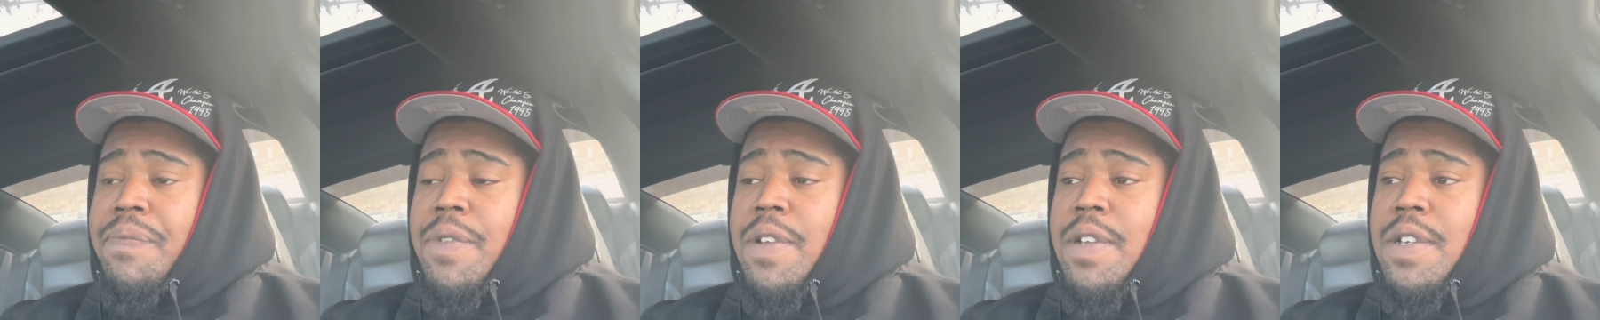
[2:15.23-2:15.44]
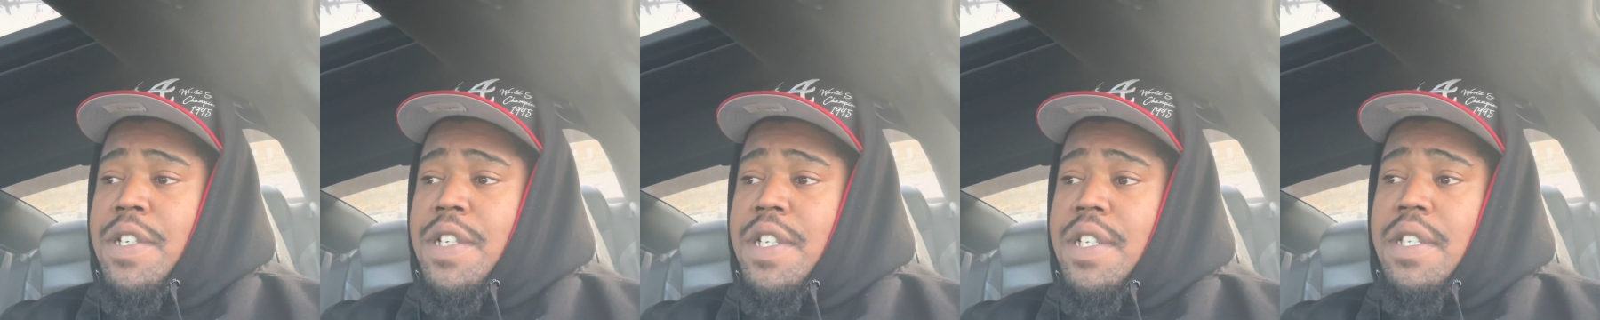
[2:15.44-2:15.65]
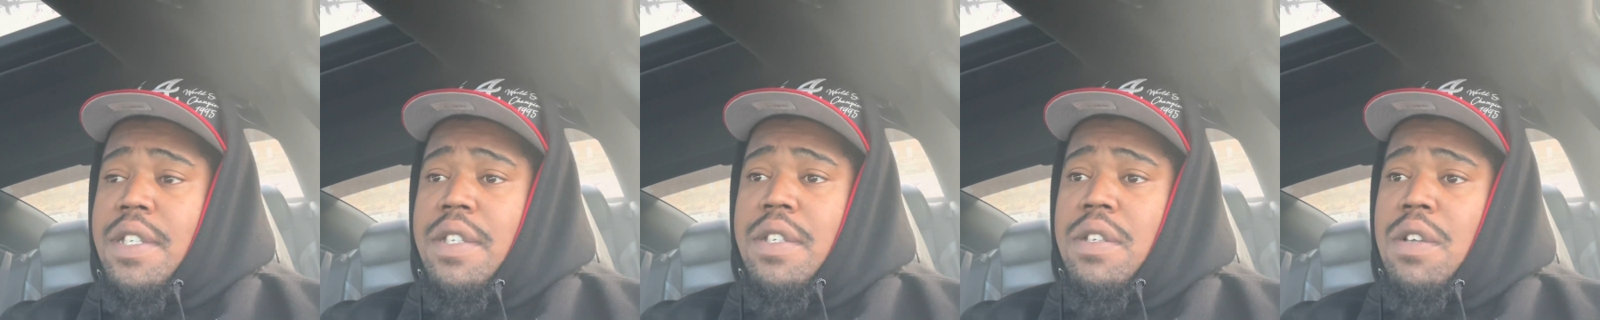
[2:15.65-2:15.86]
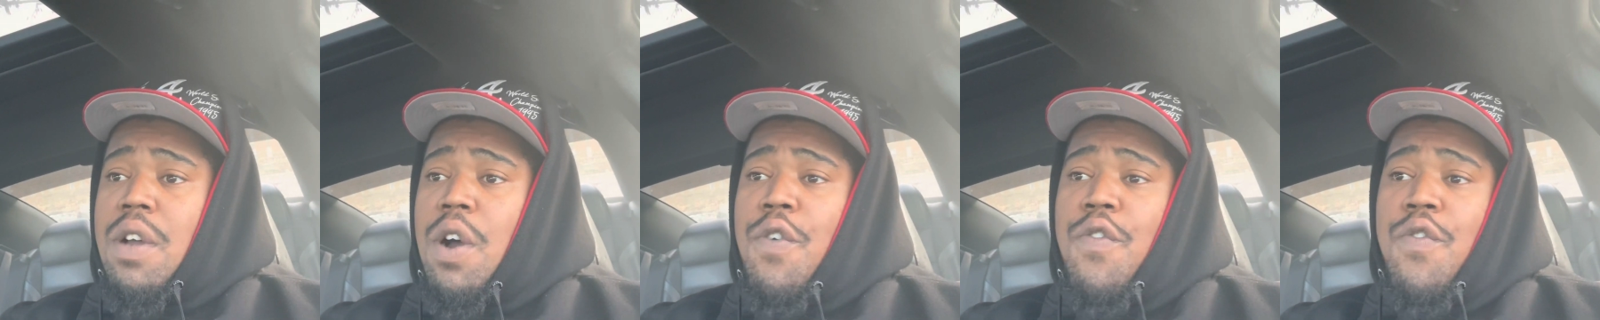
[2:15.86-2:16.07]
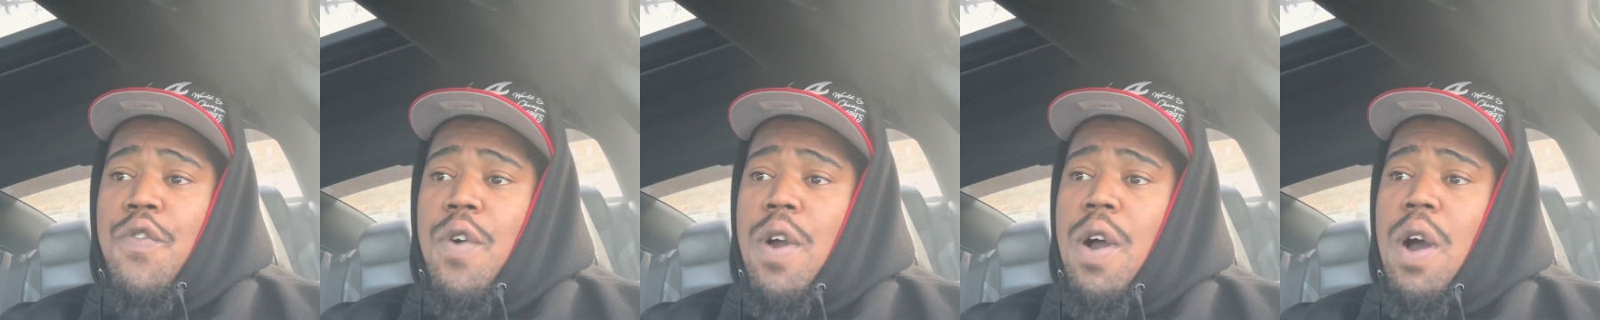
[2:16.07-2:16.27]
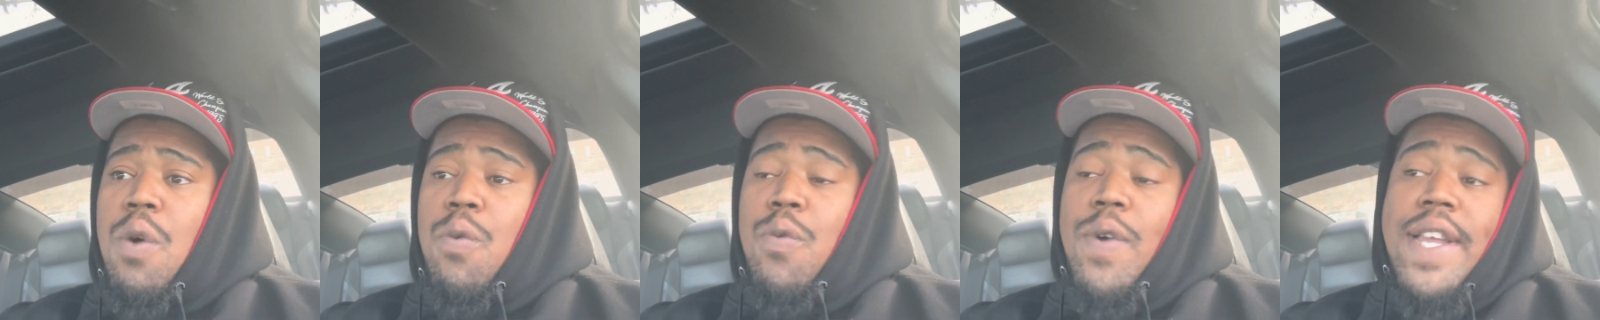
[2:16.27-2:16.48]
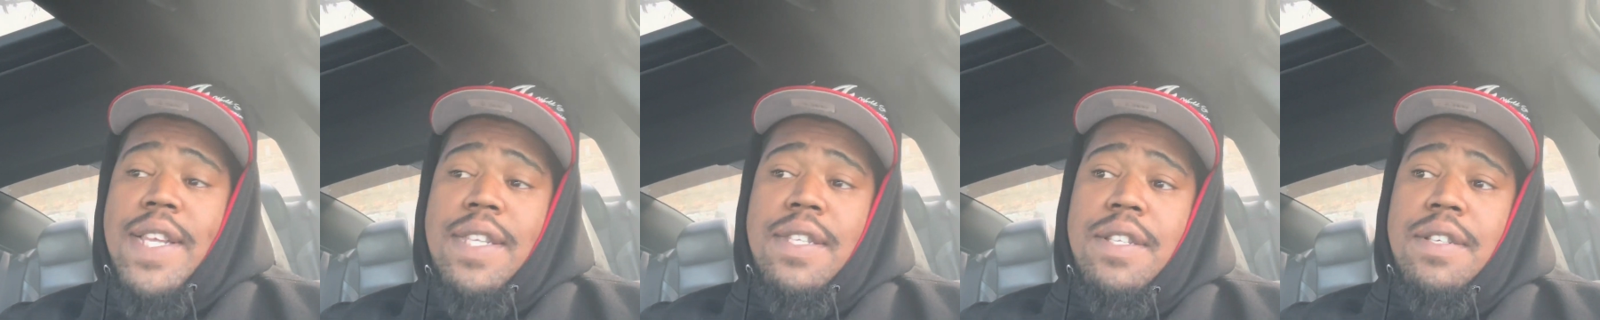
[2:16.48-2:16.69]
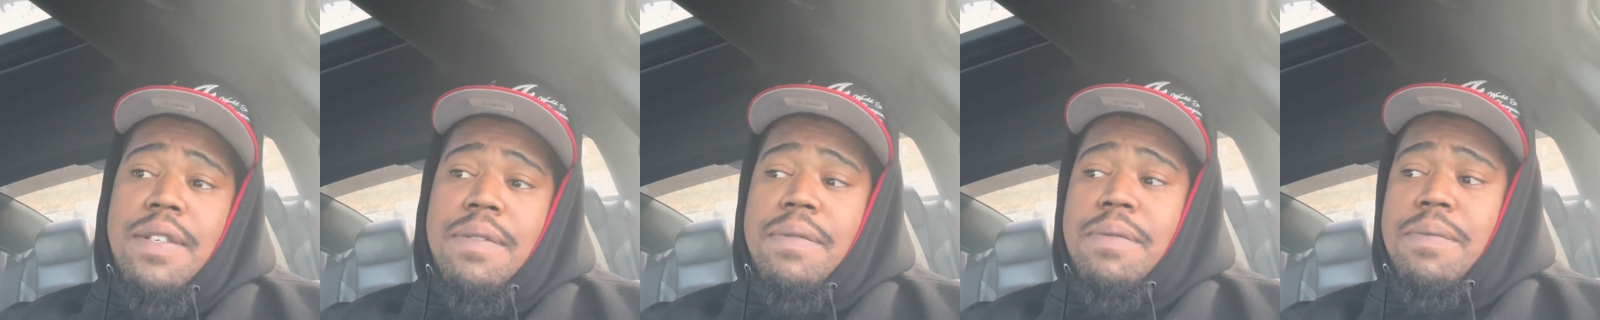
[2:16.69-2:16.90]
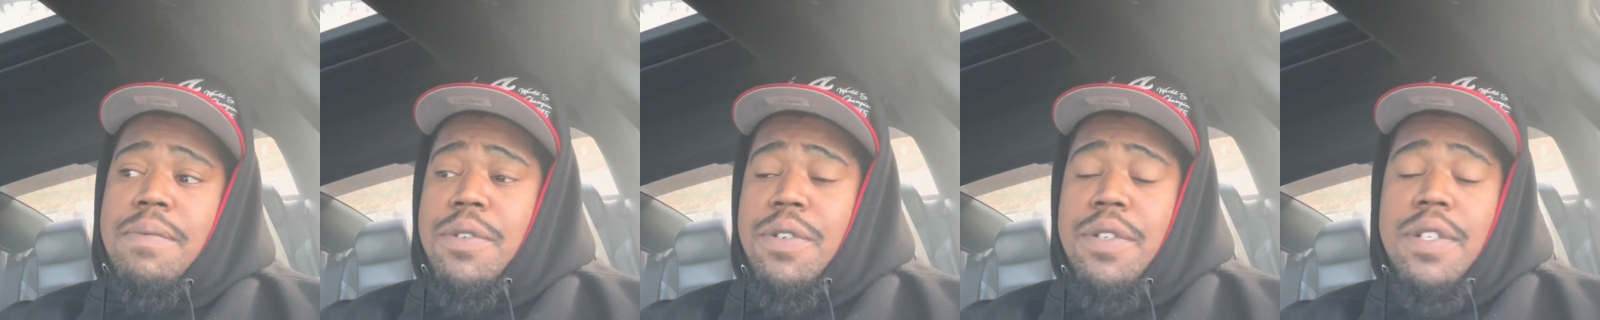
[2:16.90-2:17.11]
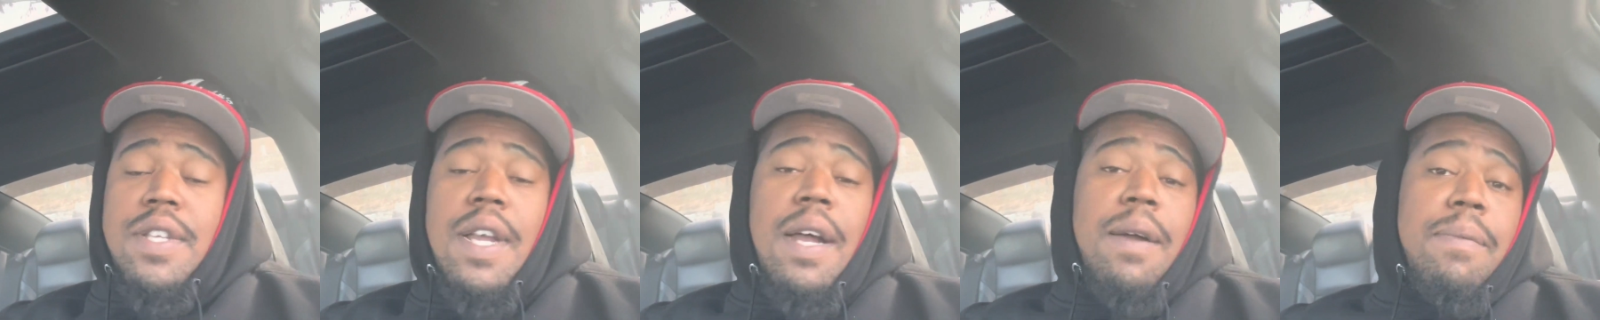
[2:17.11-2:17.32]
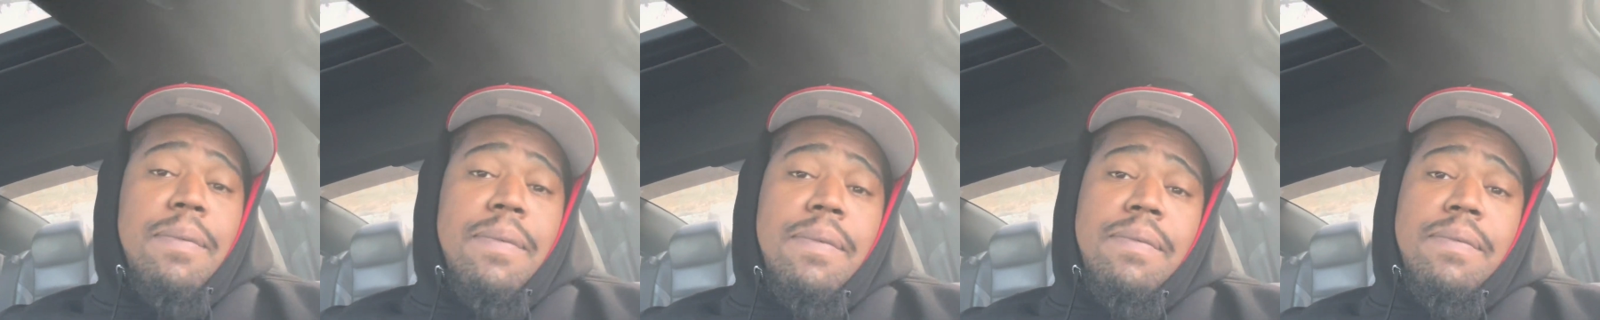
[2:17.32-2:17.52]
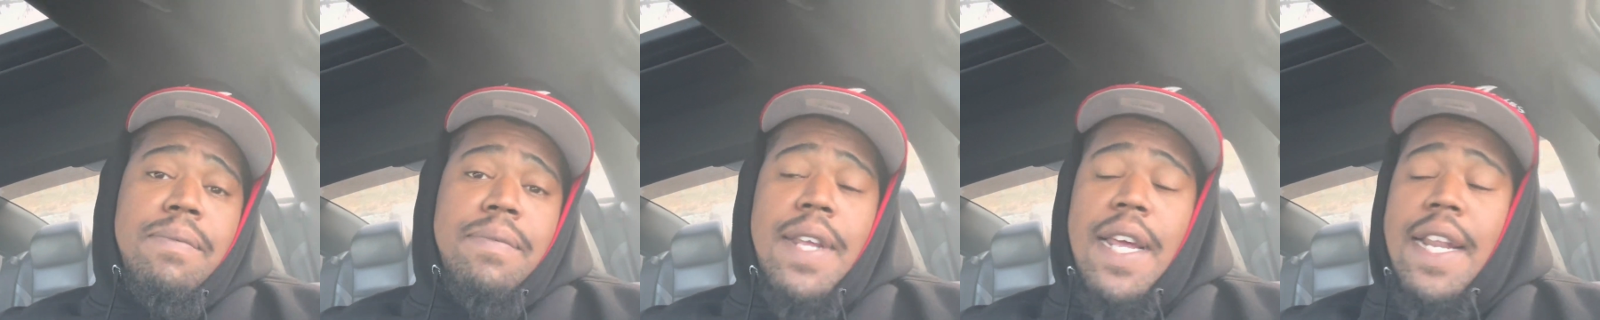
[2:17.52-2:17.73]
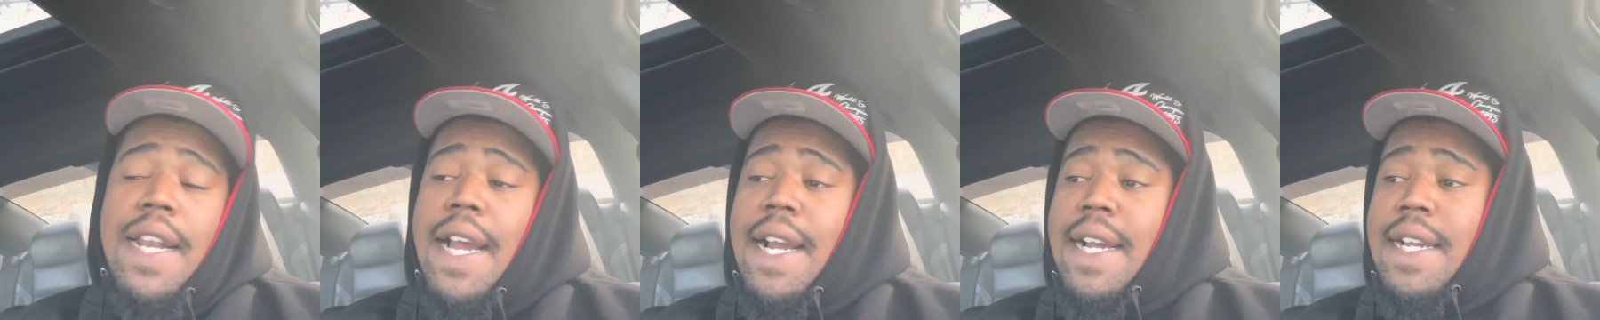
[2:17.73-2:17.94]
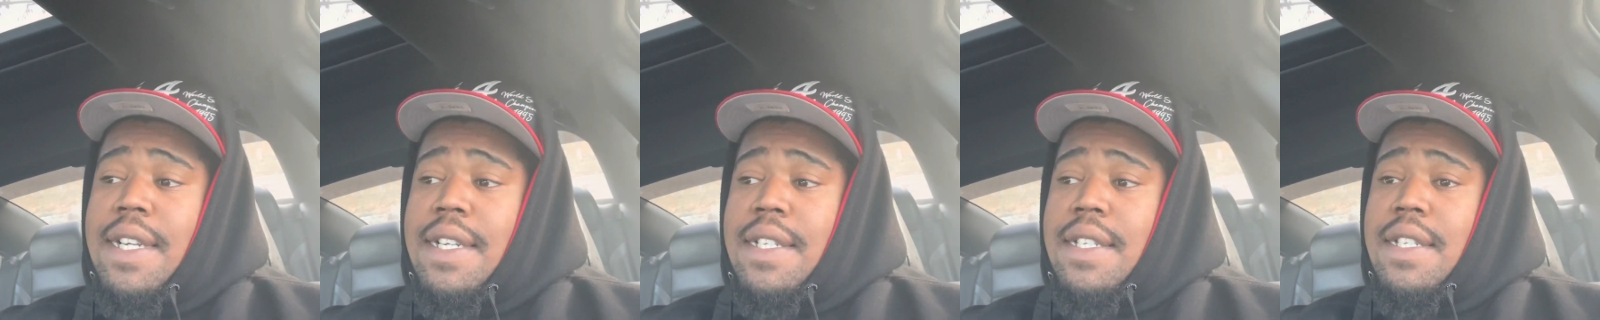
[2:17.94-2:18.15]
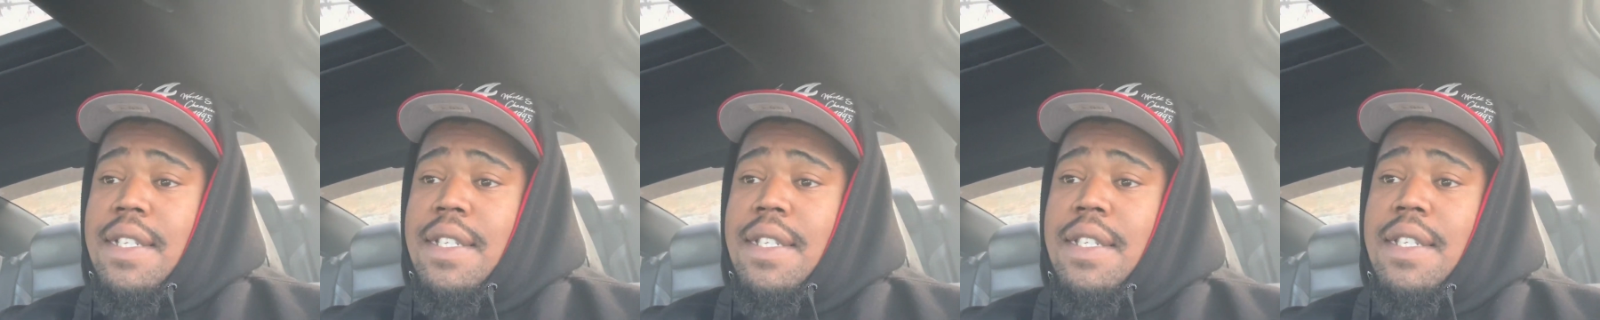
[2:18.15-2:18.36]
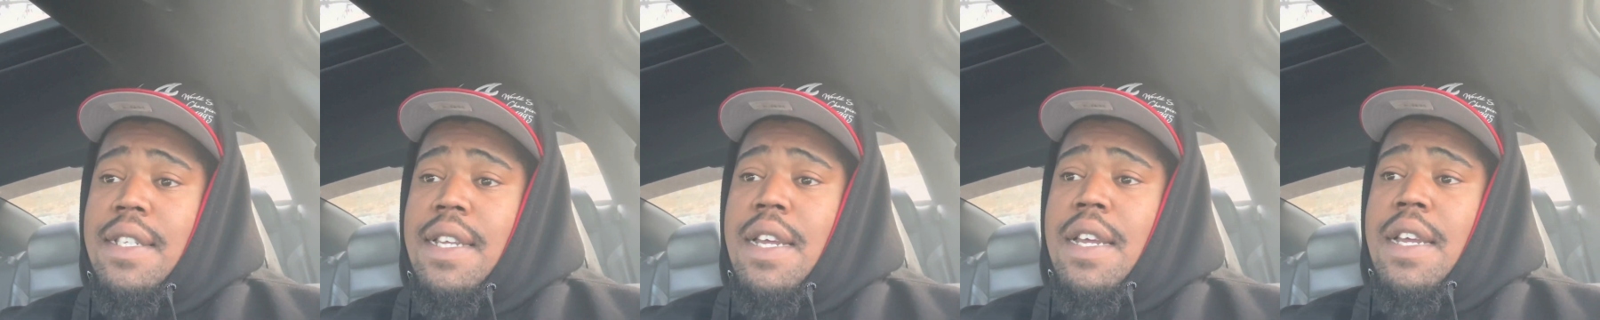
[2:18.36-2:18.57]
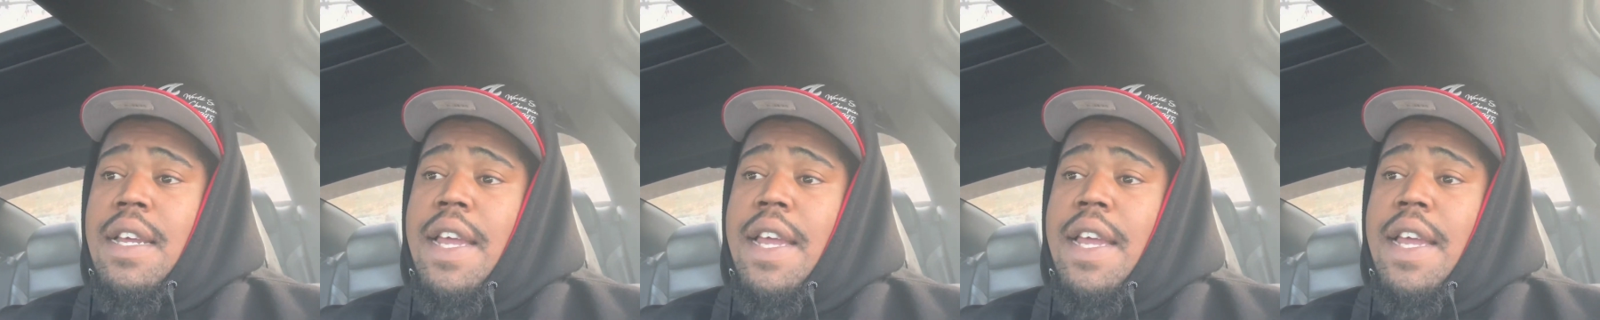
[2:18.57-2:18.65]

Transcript: just overall wisdom or something that I can just